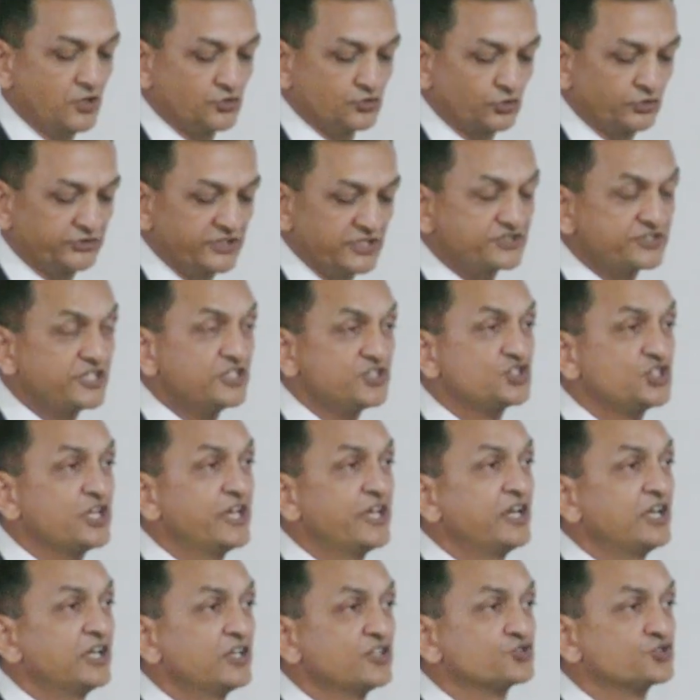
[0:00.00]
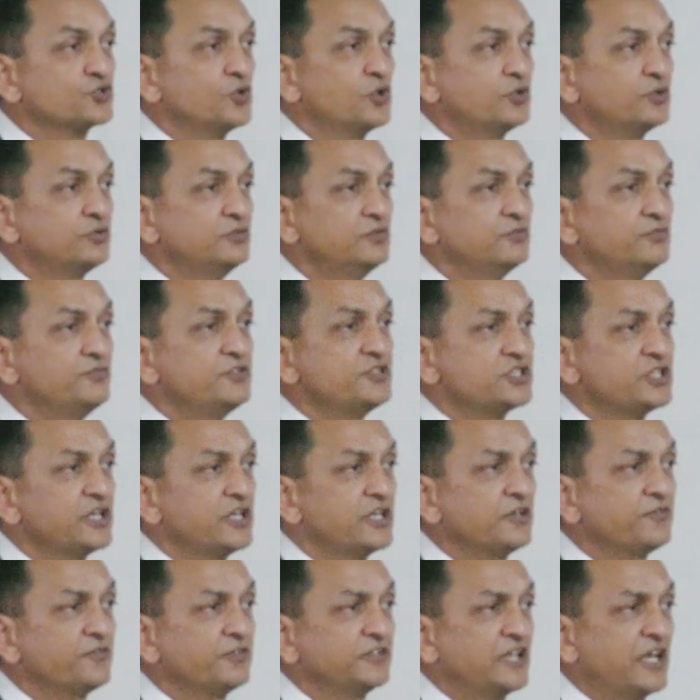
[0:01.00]
So they say sharing is good. We
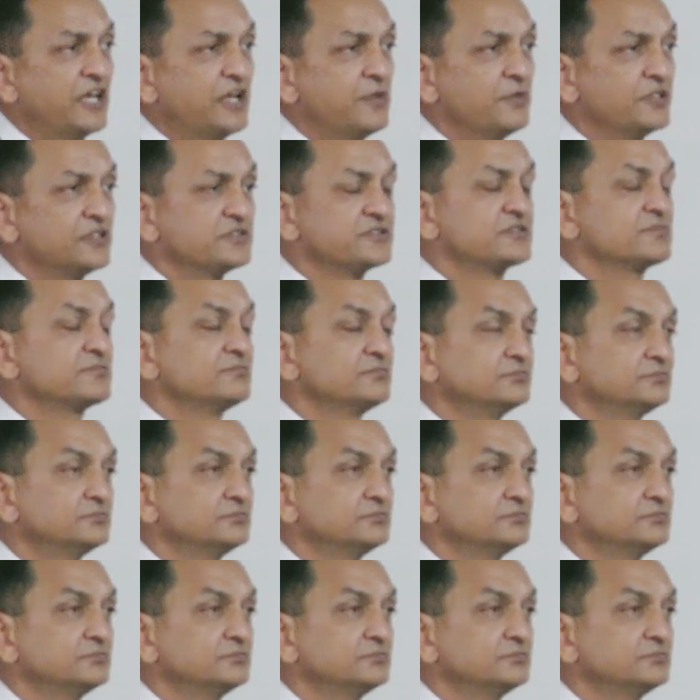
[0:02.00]
share it with animals.